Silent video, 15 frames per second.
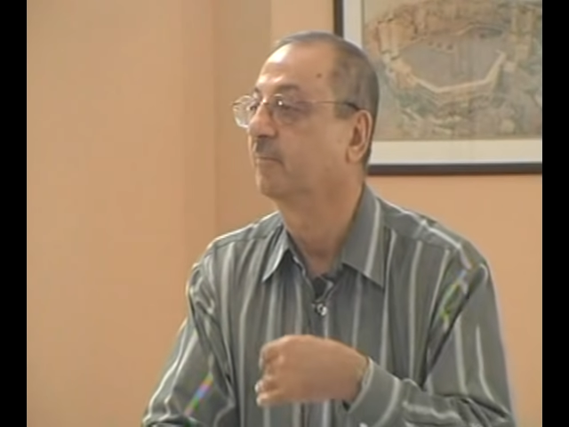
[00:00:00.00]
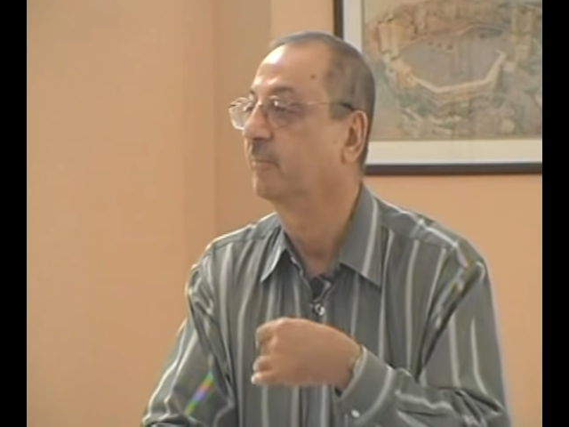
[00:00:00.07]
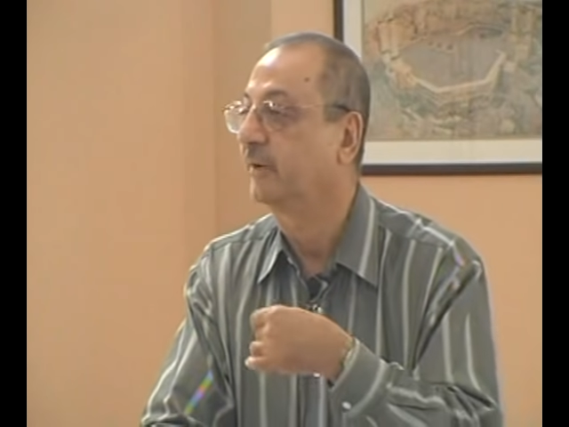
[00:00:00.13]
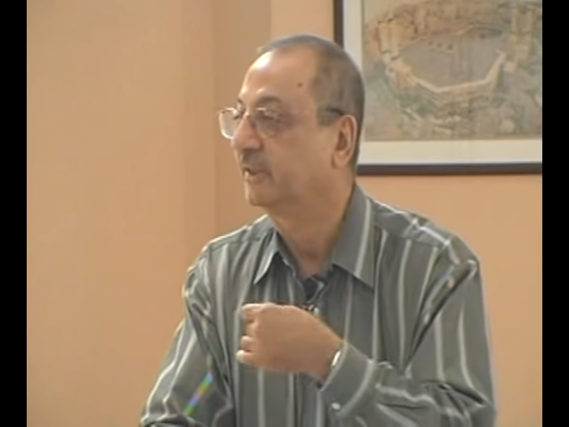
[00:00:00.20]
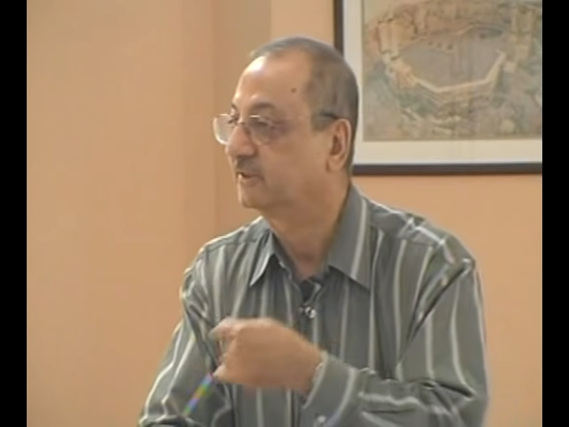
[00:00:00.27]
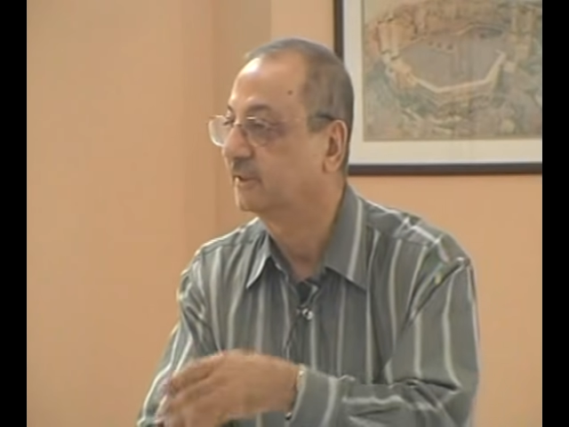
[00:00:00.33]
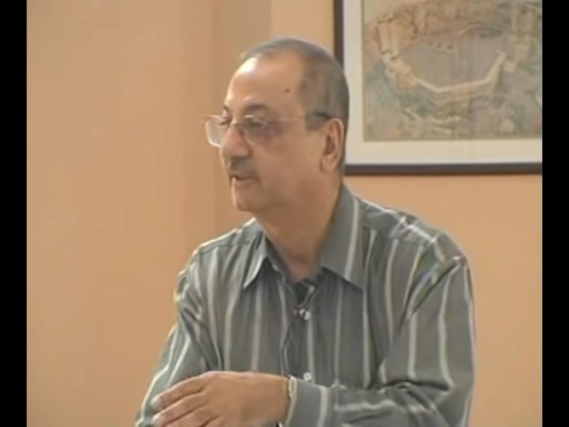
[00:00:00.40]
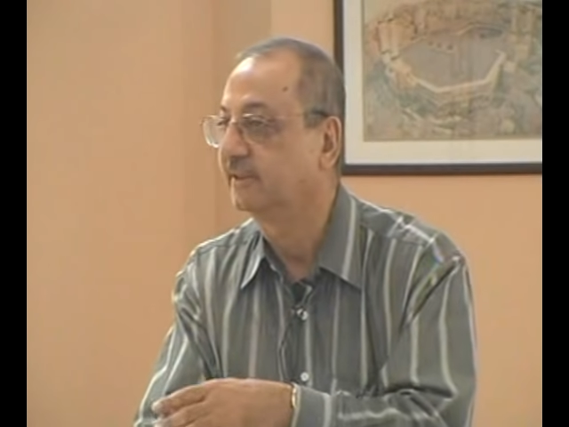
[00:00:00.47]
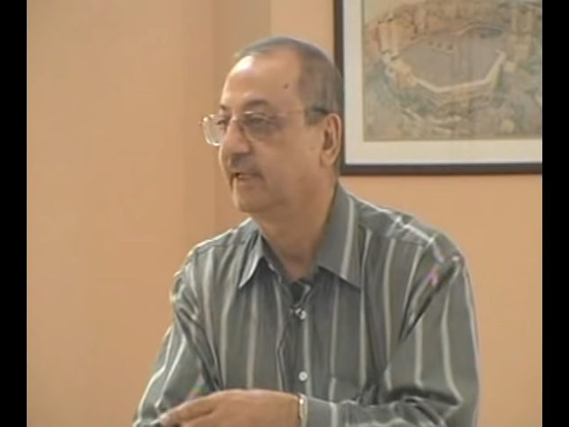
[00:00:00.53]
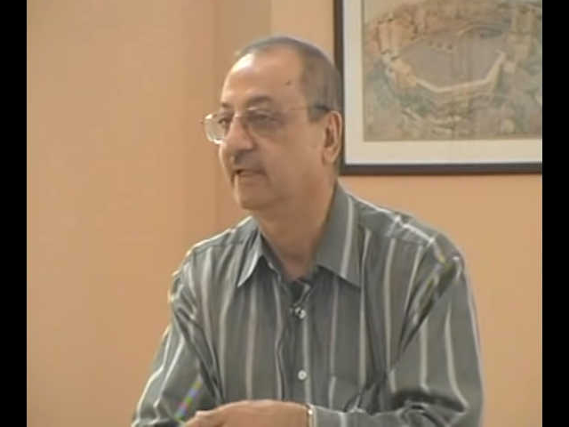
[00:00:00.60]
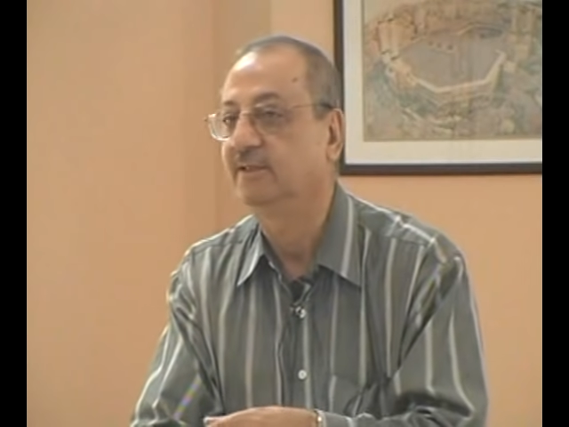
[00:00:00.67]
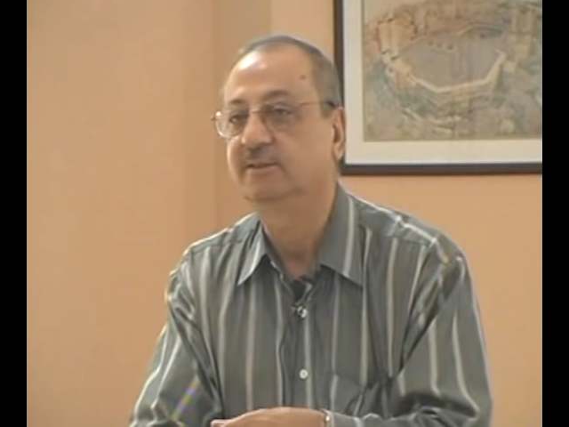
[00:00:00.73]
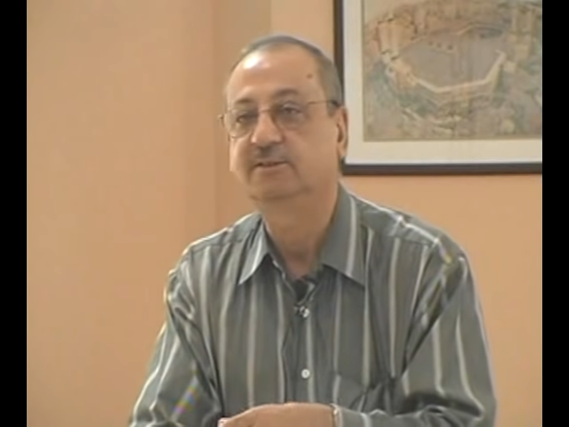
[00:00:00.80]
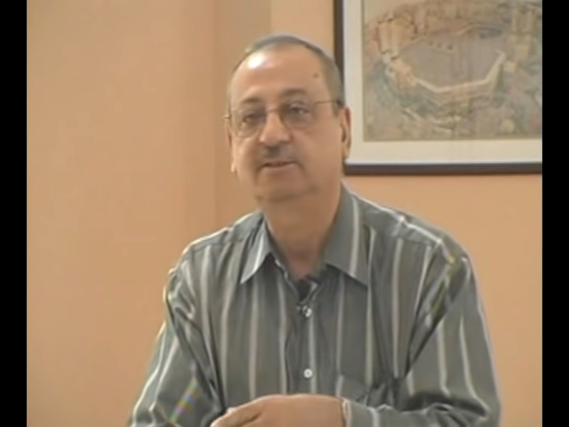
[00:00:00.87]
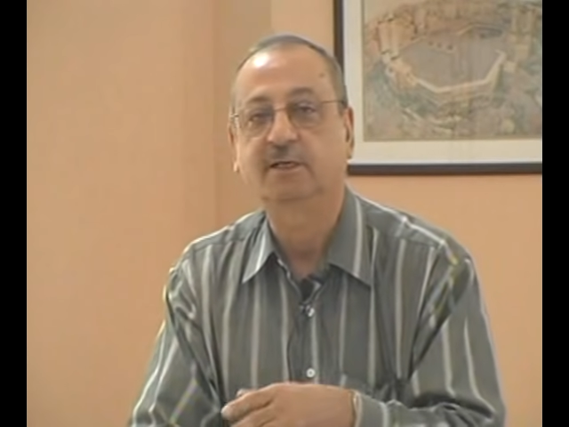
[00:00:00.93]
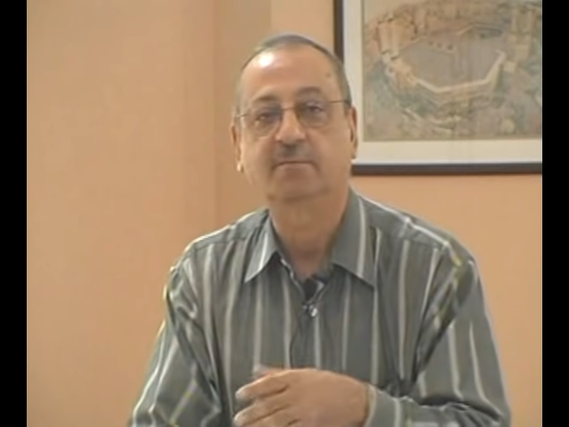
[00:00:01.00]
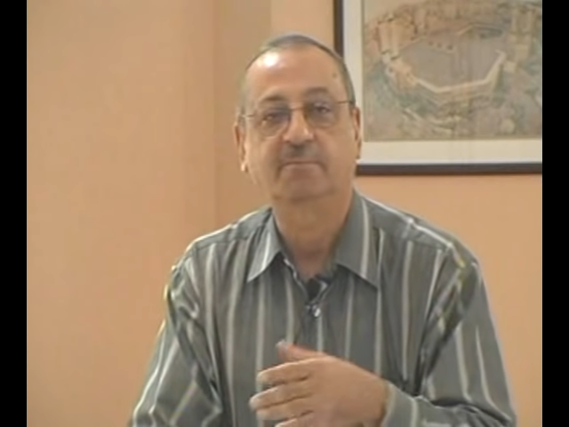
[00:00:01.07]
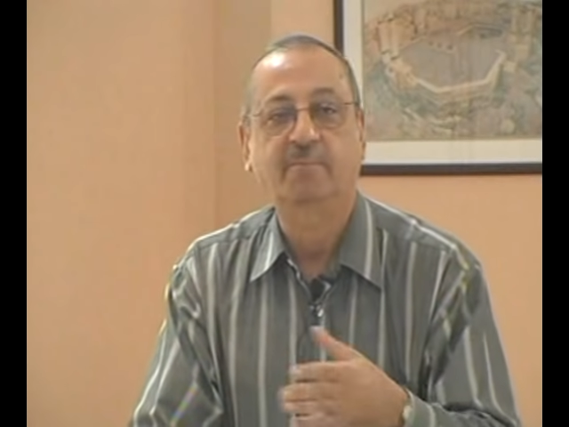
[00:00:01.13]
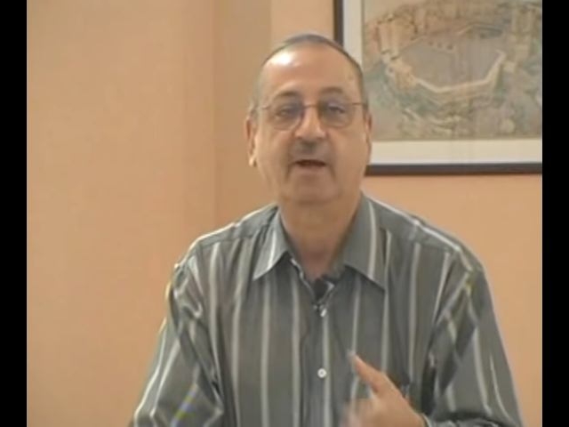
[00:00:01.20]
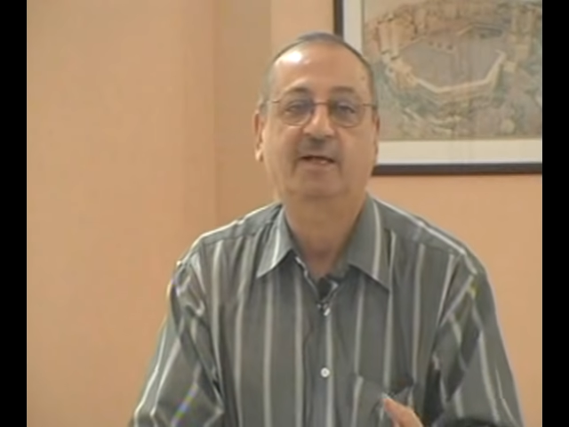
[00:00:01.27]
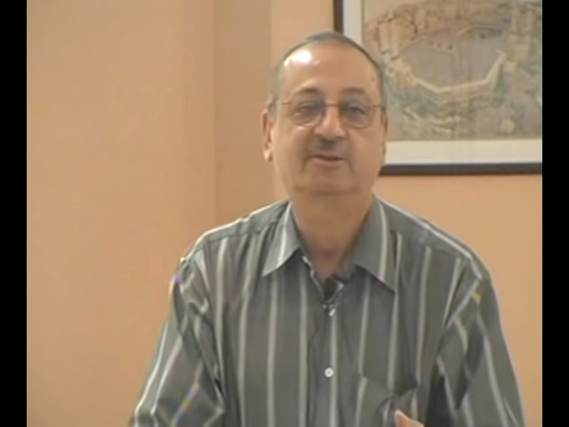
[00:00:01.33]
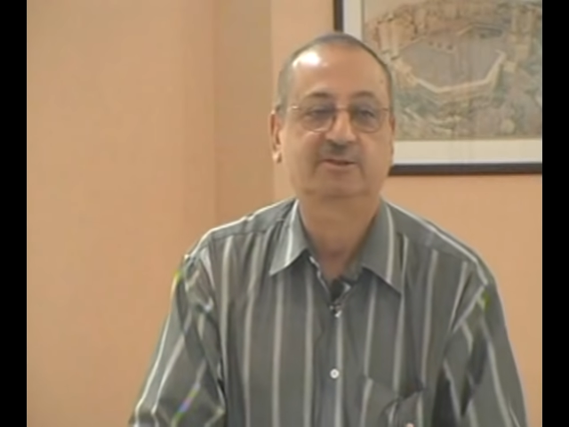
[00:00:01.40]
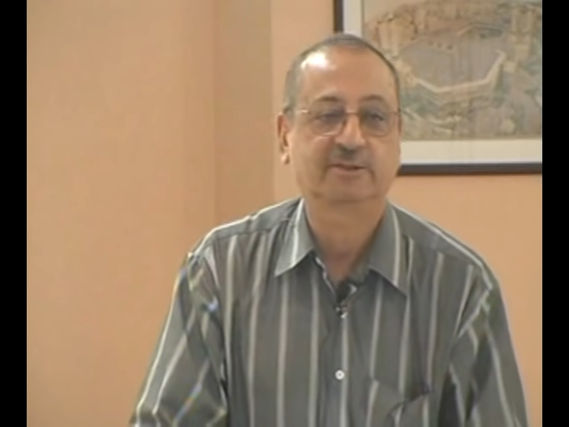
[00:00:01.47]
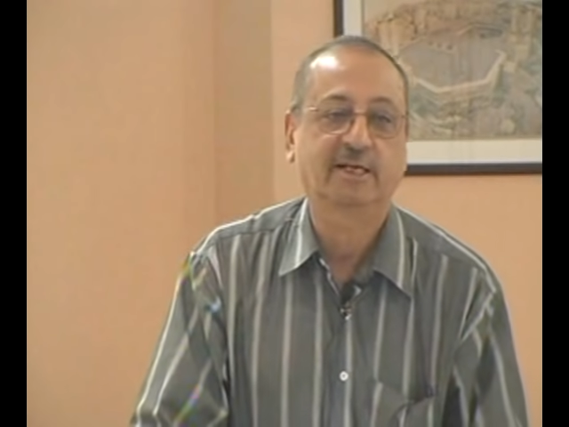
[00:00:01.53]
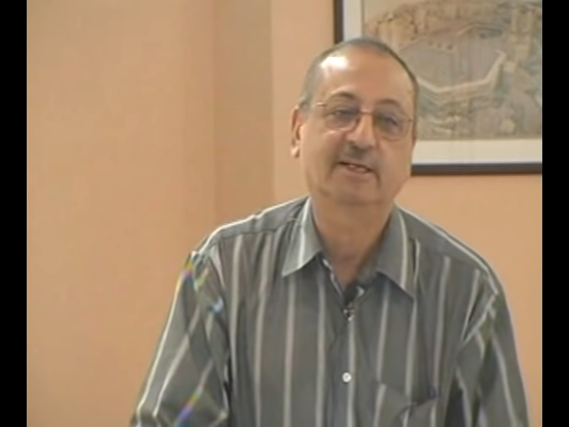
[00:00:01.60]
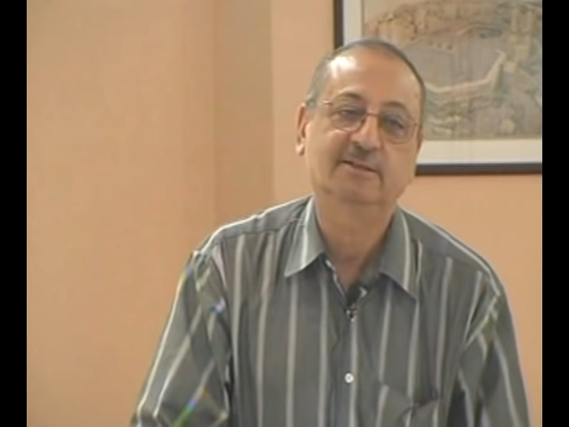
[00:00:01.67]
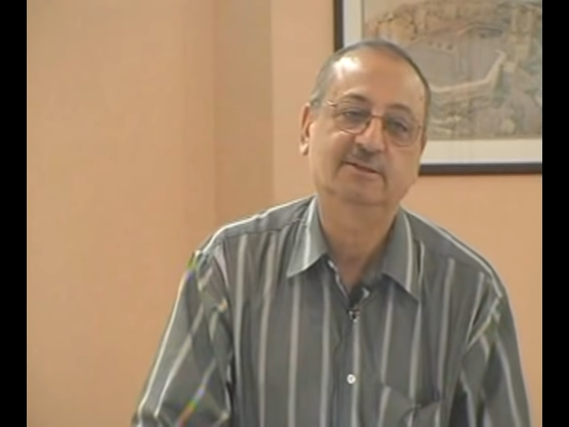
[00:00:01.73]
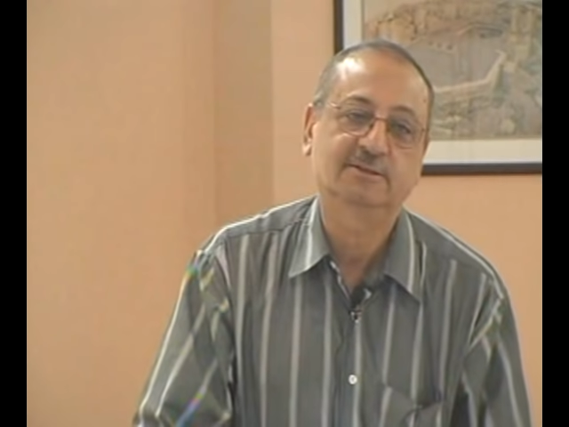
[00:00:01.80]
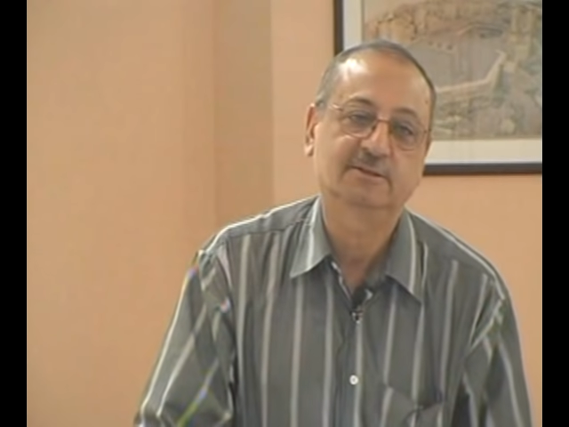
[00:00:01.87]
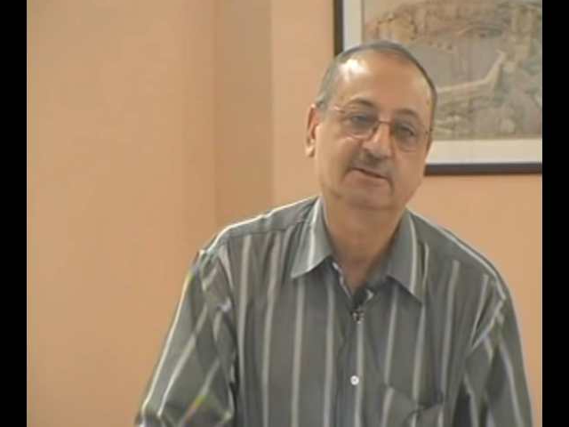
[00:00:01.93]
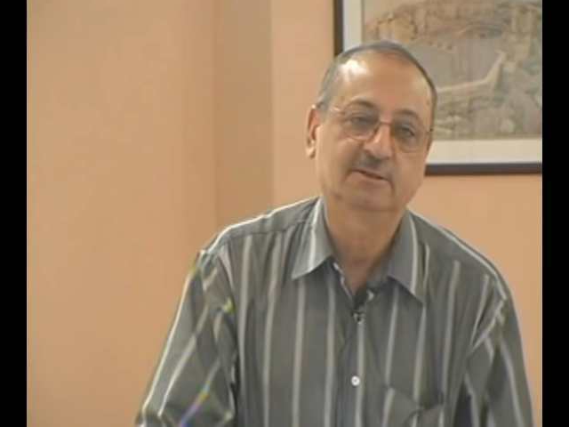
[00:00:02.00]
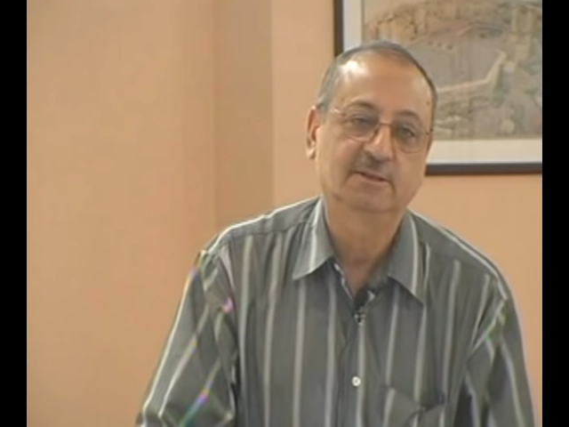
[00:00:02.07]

present tense and past tense,